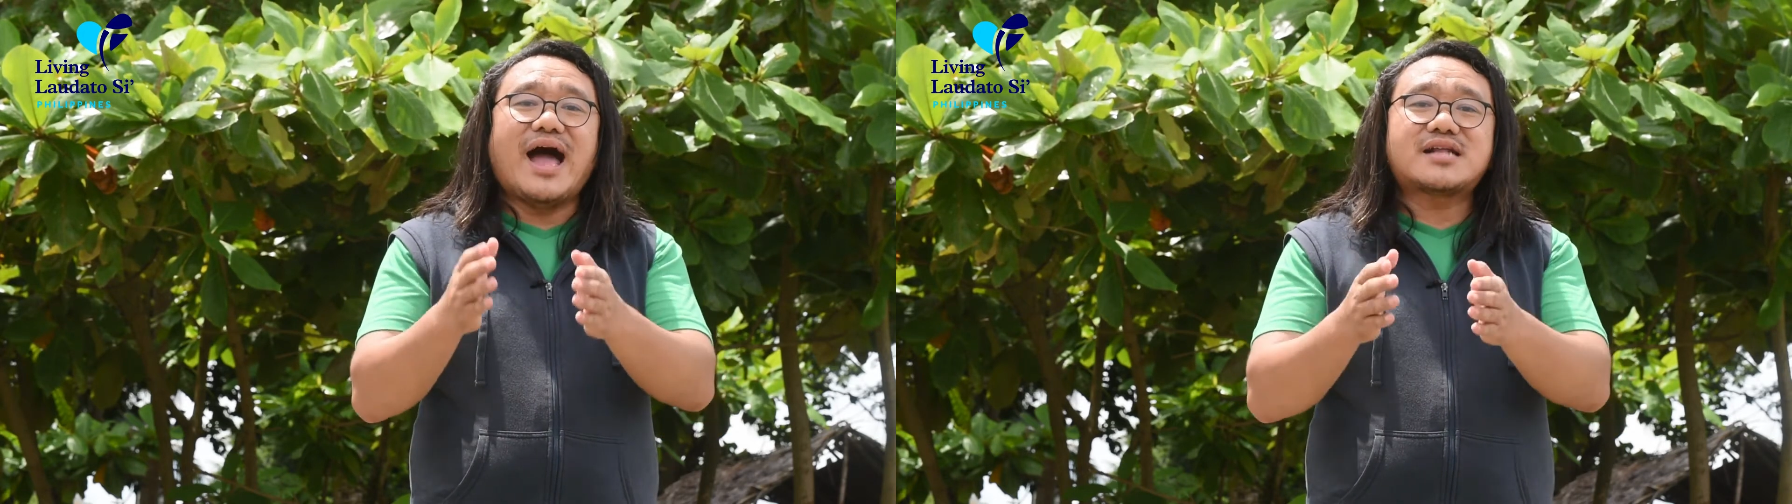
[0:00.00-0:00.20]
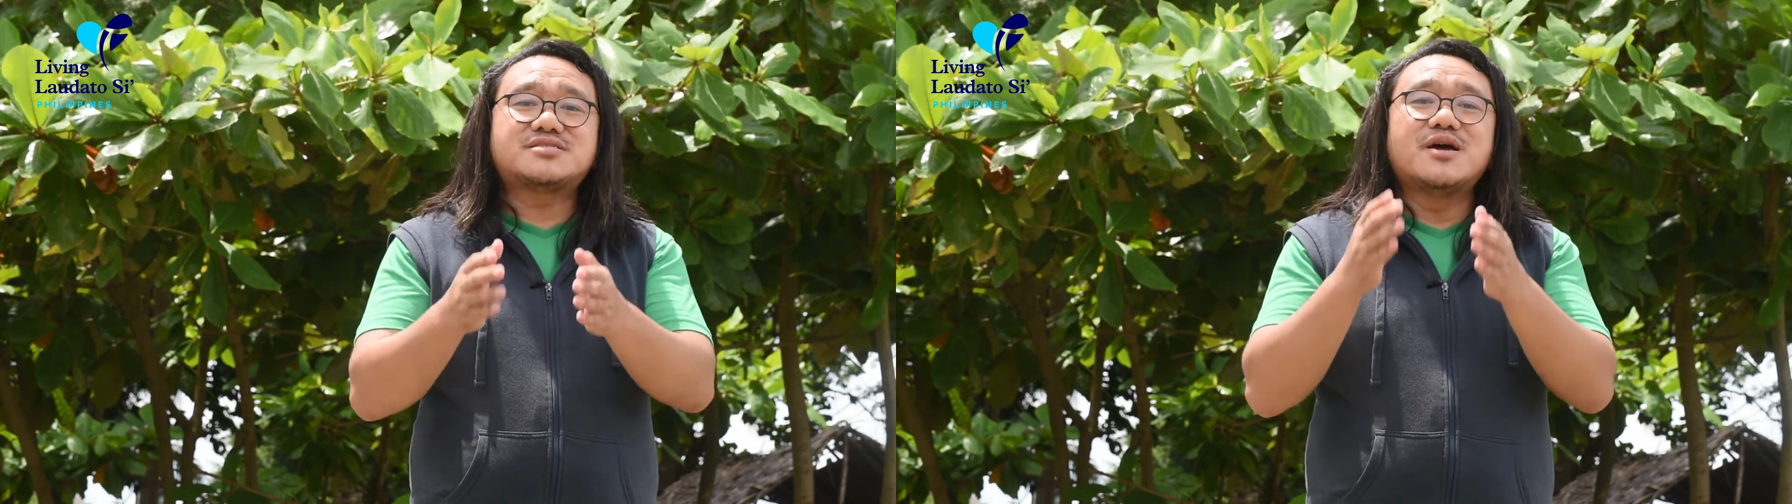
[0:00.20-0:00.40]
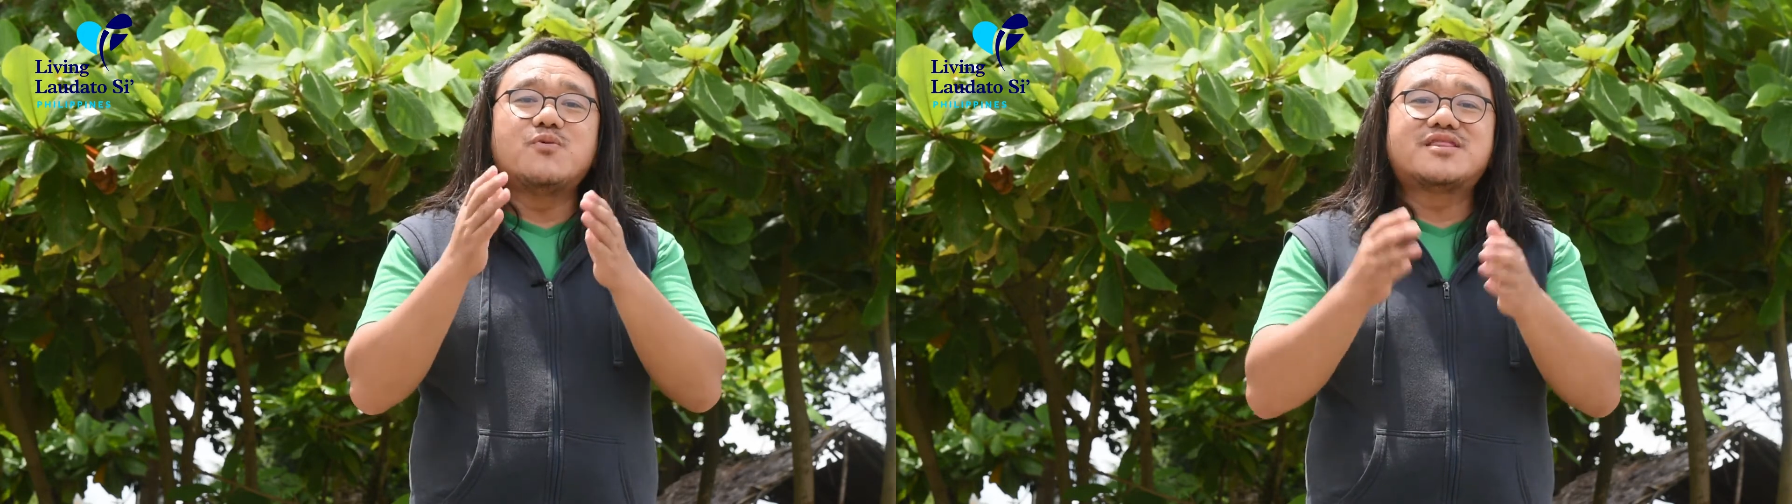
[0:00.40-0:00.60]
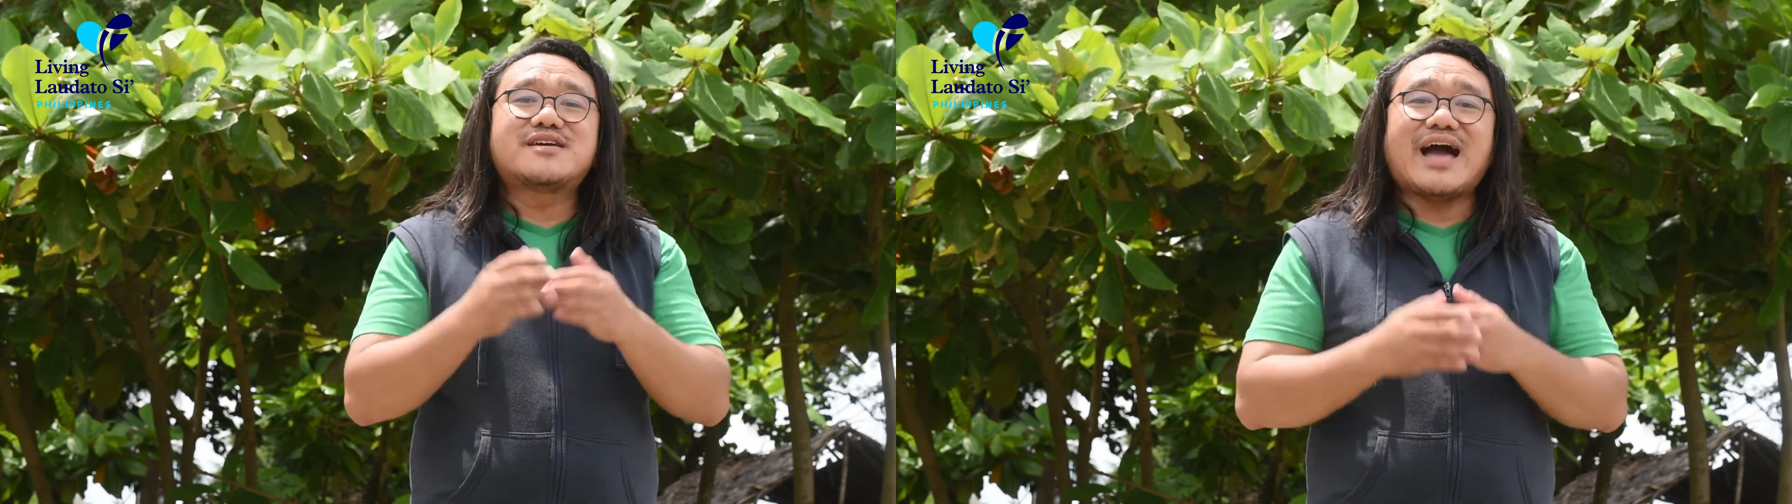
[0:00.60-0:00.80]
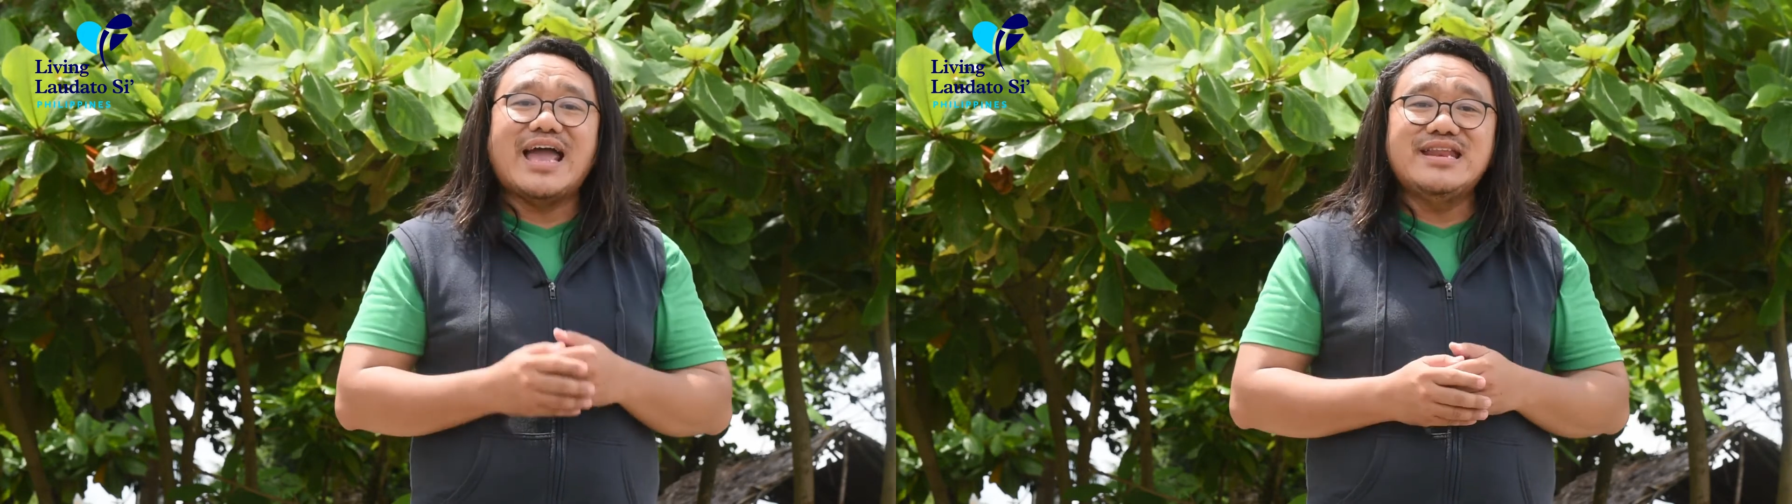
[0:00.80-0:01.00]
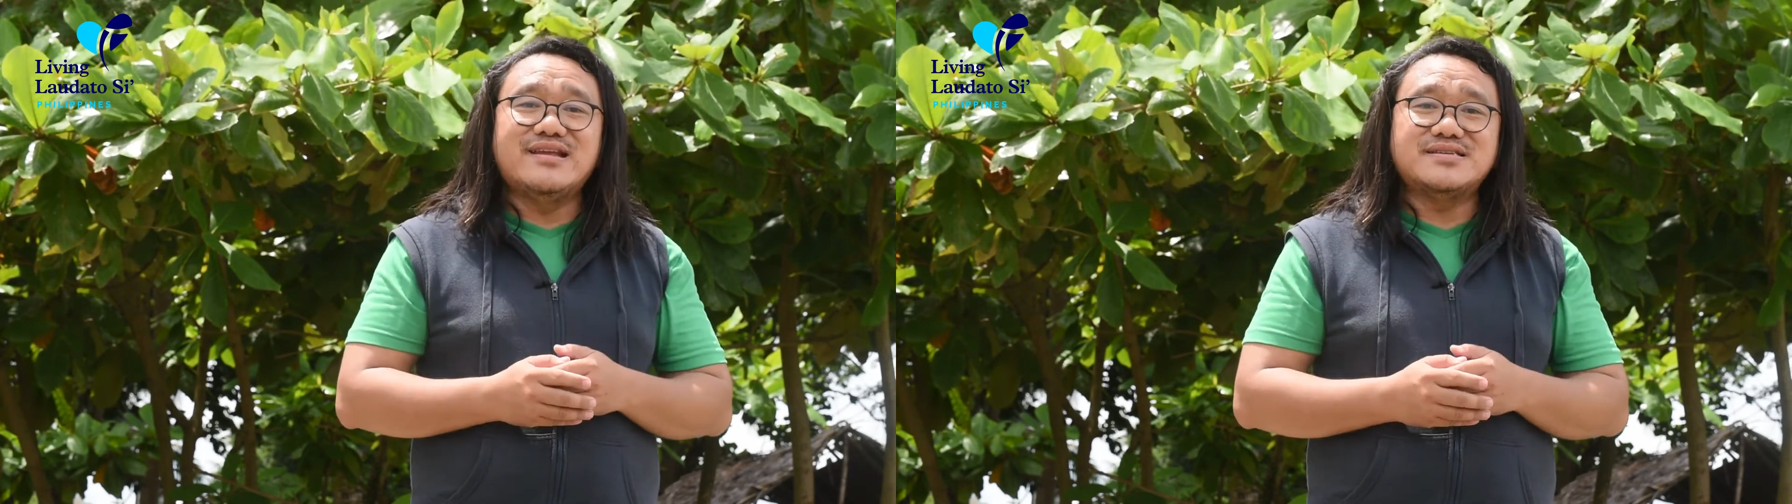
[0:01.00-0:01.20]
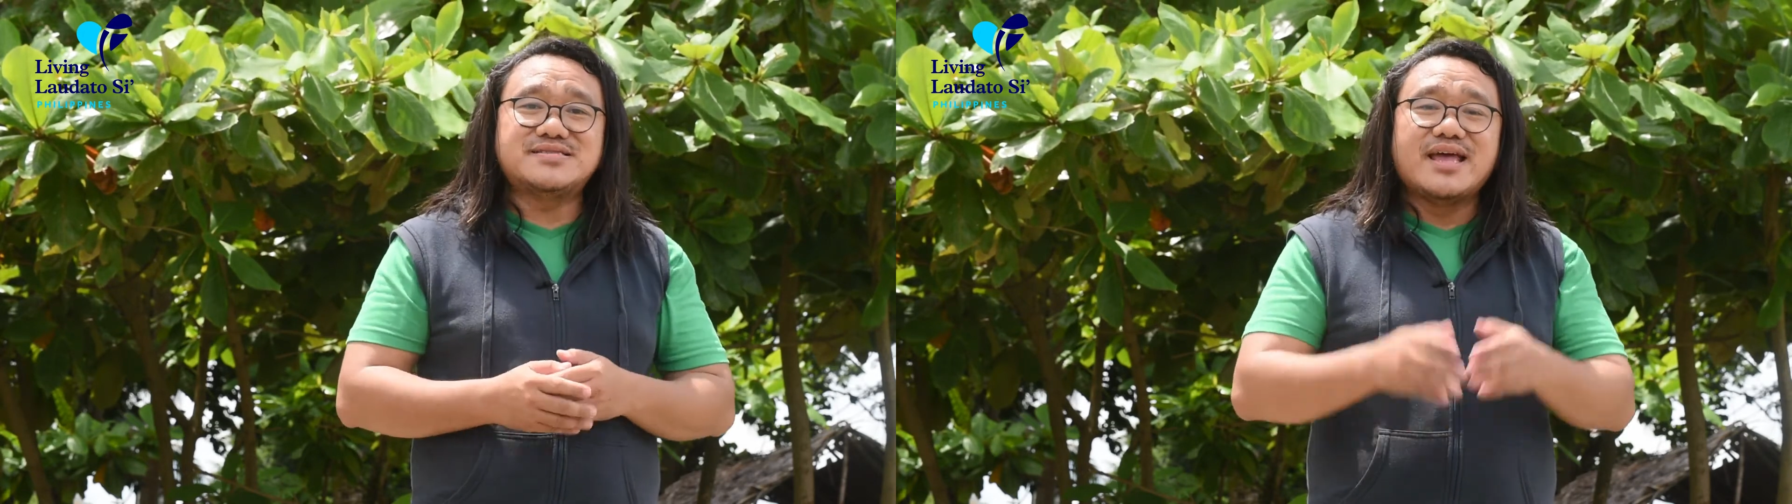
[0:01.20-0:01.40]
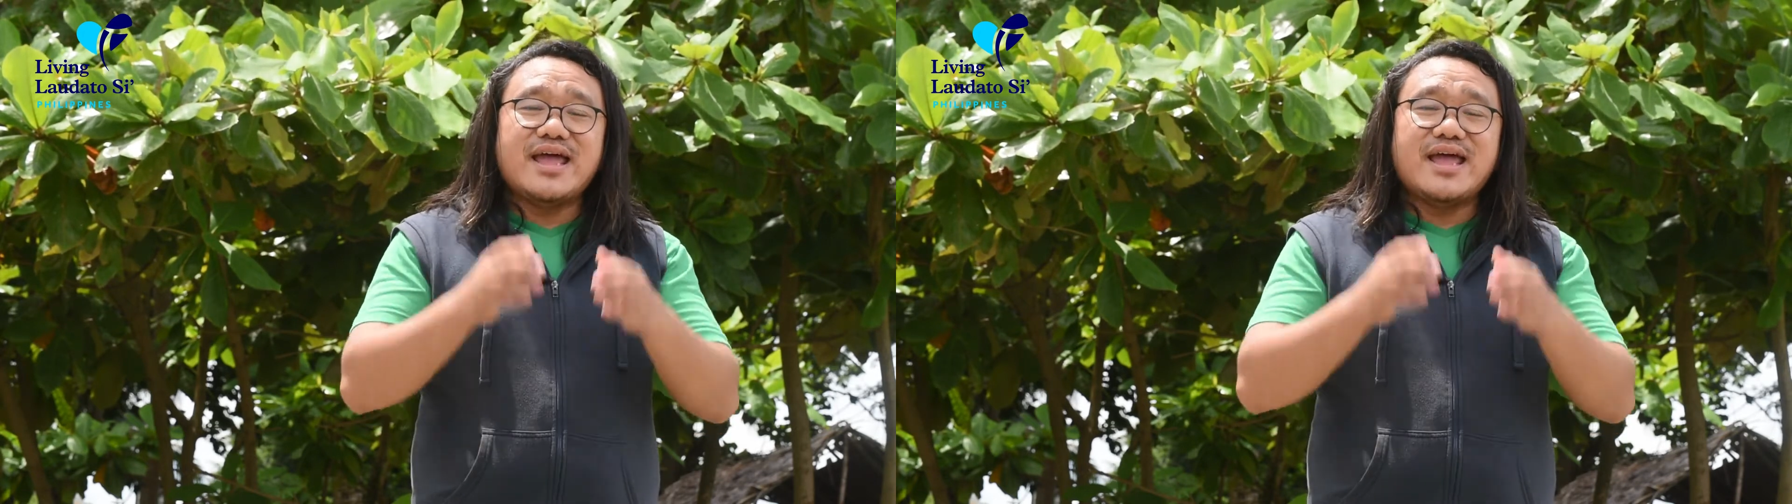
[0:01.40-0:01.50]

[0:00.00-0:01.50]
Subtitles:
act with kindness